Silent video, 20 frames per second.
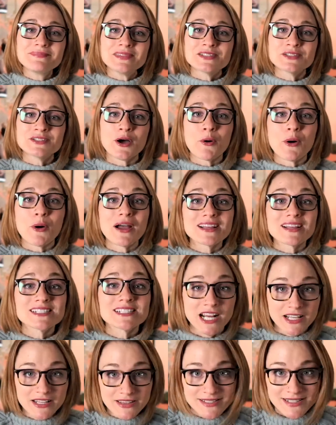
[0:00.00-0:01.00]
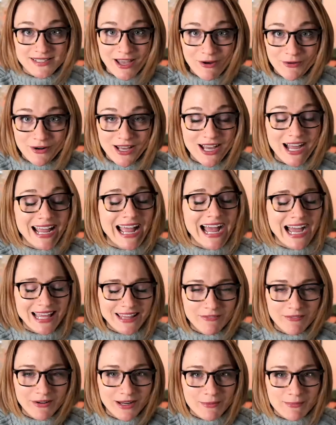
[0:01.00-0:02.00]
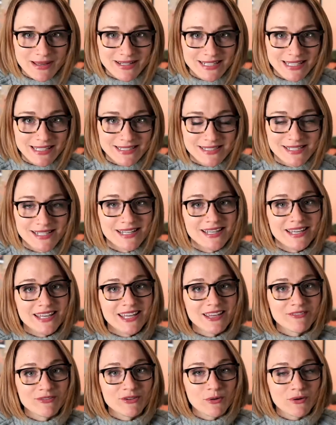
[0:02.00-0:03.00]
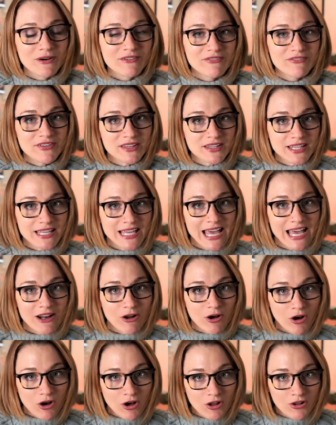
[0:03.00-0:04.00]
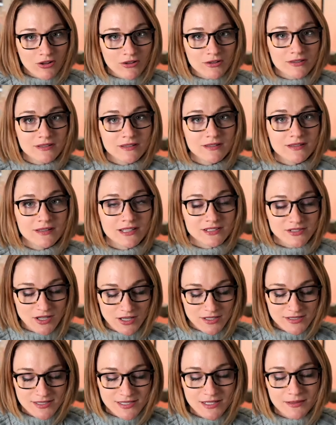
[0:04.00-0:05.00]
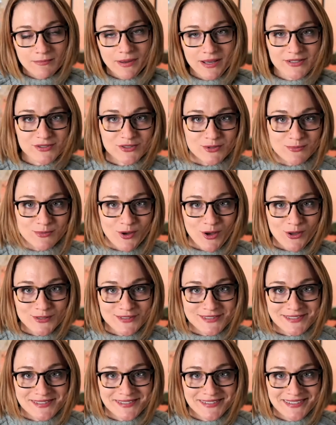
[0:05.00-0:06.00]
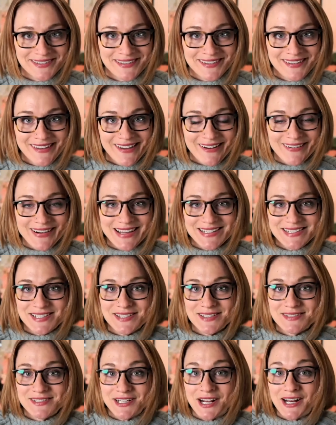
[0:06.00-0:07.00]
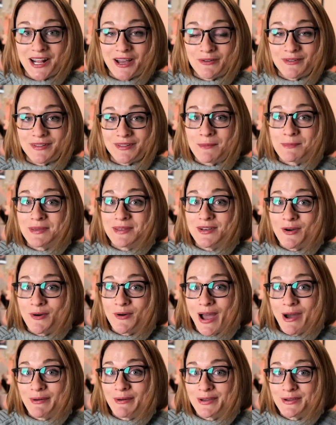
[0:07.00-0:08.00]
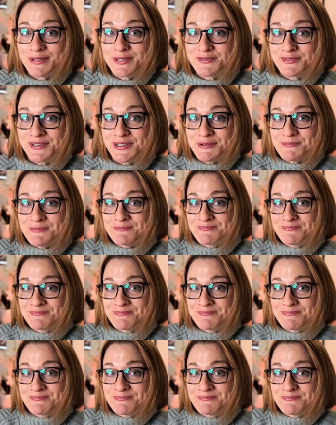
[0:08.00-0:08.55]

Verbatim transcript: So, check this out. I highly recommend it if you are feeling at all exhausted by Zoom calls. All right, check it out. Let me know how it goes for you.